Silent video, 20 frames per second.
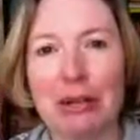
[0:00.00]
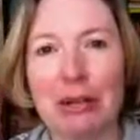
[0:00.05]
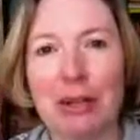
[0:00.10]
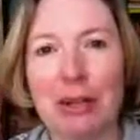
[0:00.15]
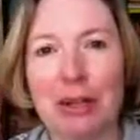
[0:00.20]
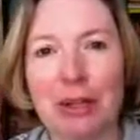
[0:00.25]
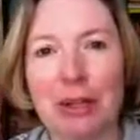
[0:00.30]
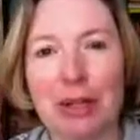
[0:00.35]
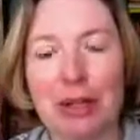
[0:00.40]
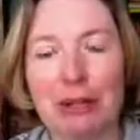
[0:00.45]

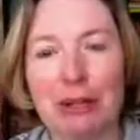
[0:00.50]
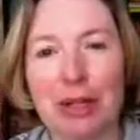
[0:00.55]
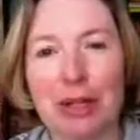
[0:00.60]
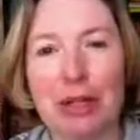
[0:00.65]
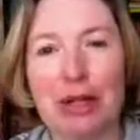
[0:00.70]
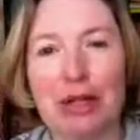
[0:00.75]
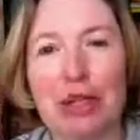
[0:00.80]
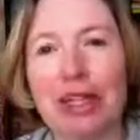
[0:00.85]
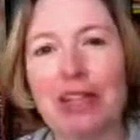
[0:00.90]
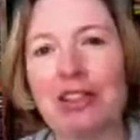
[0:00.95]
But we're
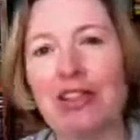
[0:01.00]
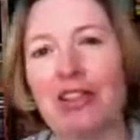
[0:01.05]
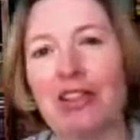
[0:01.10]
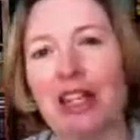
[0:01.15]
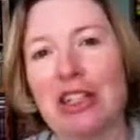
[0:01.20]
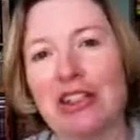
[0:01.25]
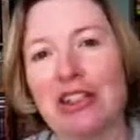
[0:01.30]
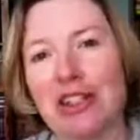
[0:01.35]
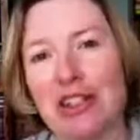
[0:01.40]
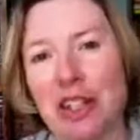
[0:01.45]
looking
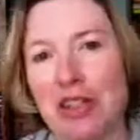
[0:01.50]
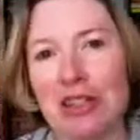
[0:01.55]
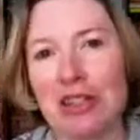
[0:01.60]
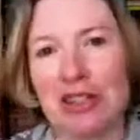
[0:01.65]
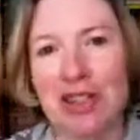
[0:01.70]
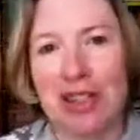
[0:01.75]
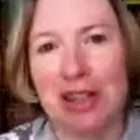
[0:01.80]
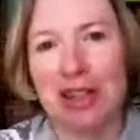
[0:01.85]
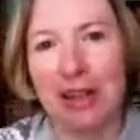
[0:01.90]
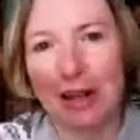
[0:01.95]
today
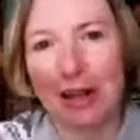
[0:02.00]
just at